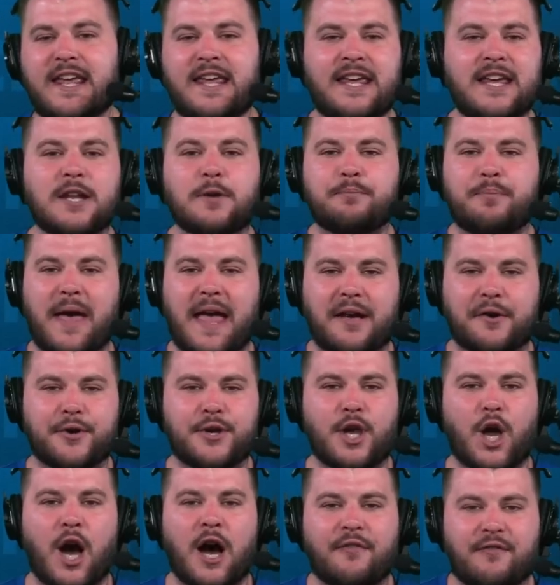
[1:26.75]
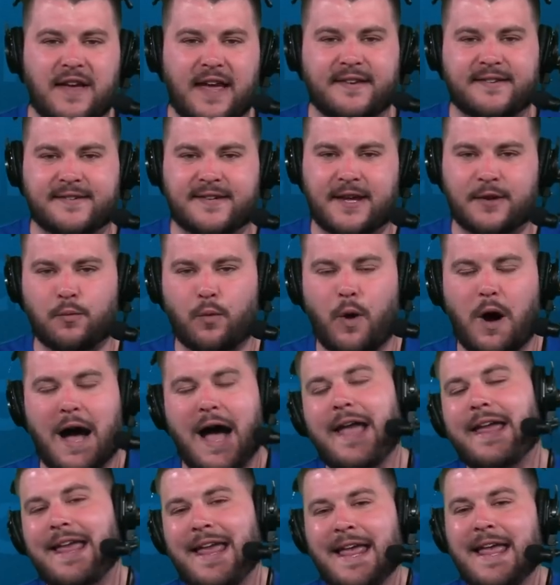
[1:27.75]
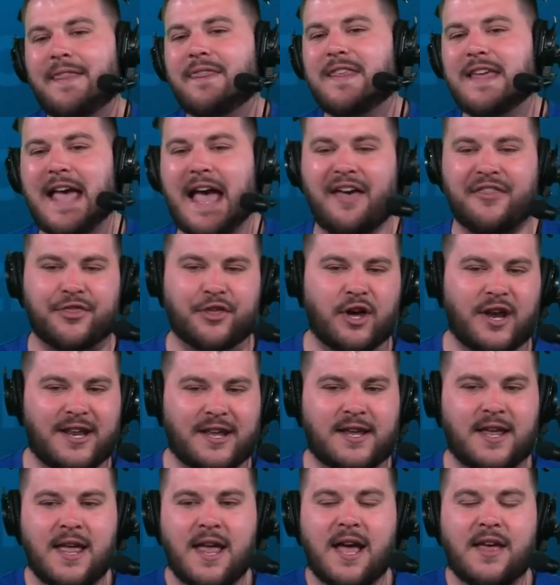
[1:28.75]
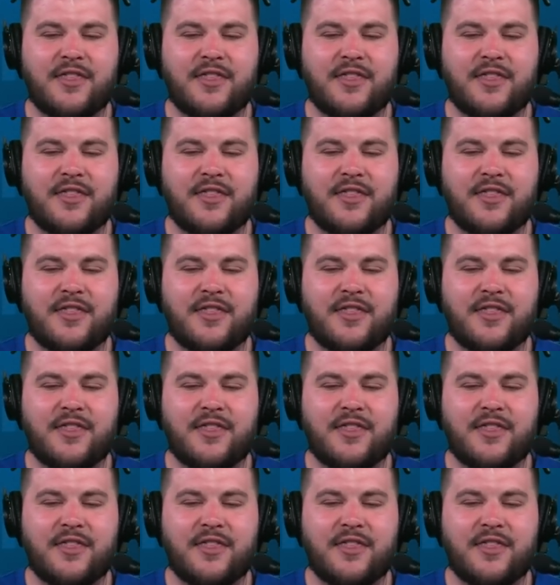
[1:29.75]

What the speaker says: Ian Begley of SNY and The Athletic